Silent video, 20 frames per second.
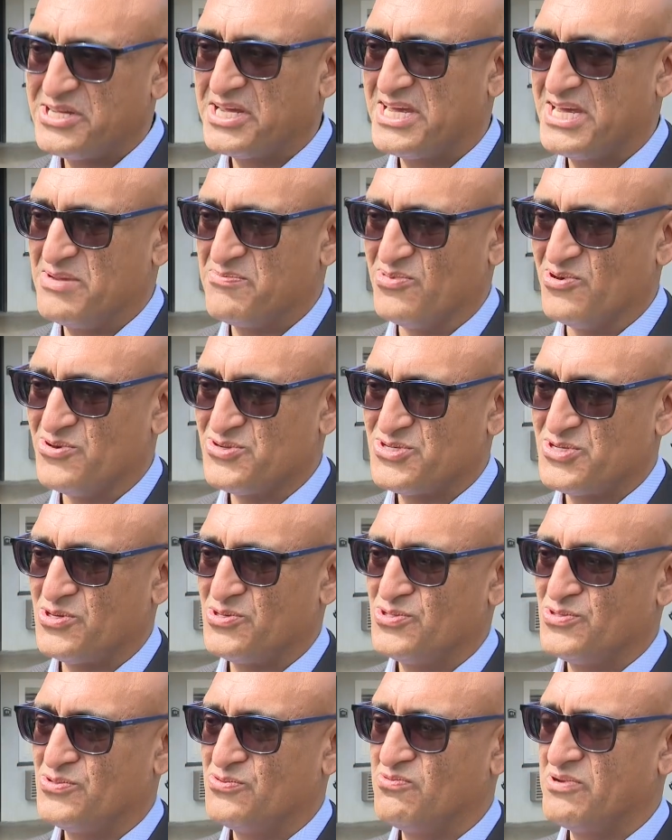innkeeper,
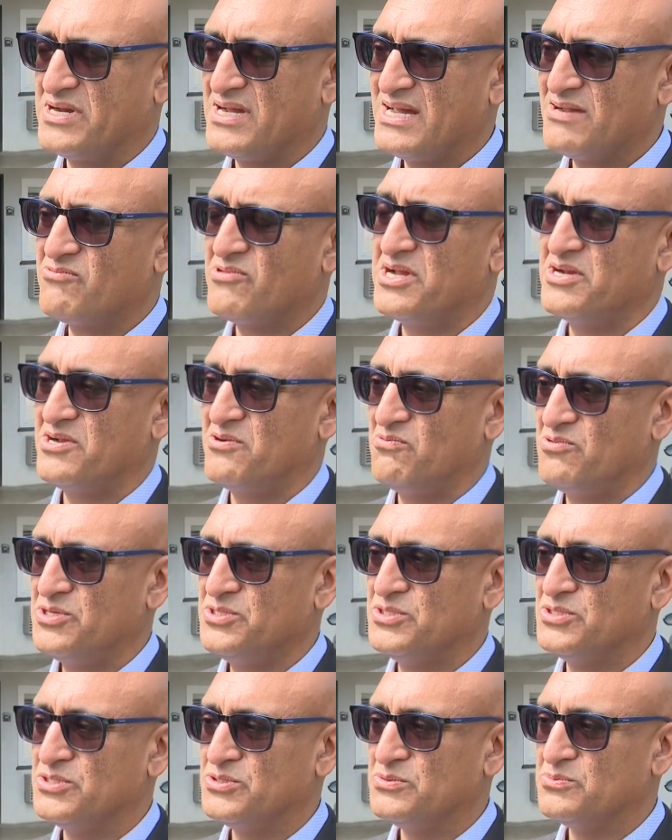so when I rent a
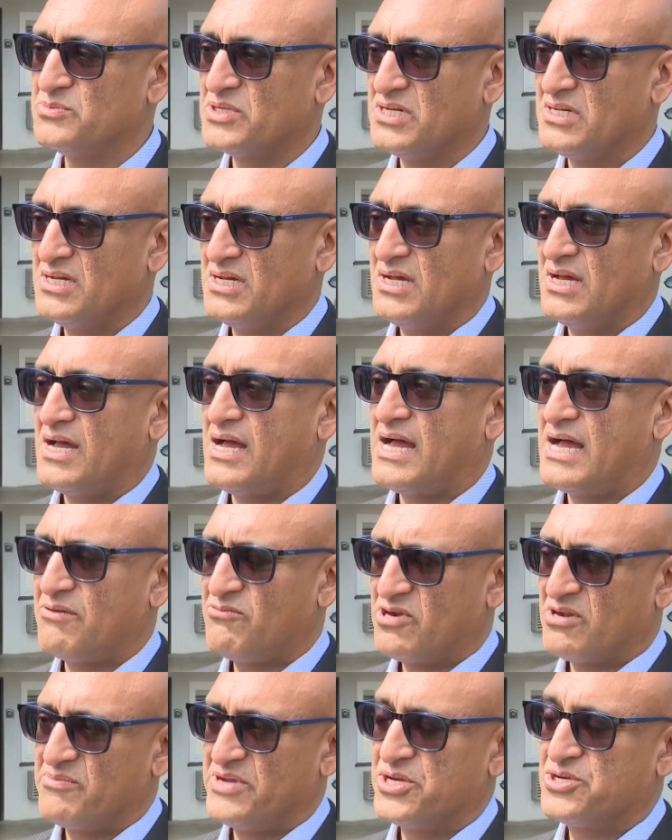room, I
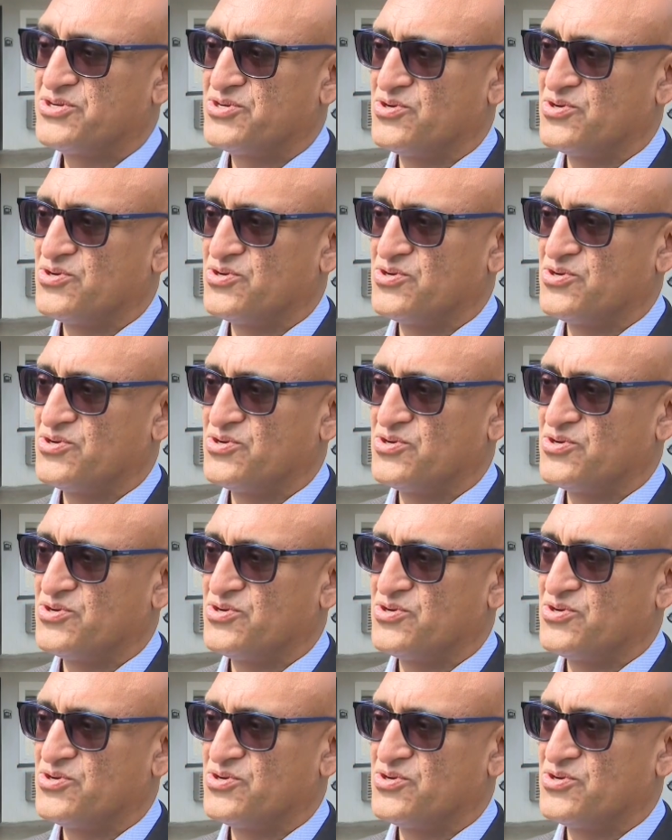want to make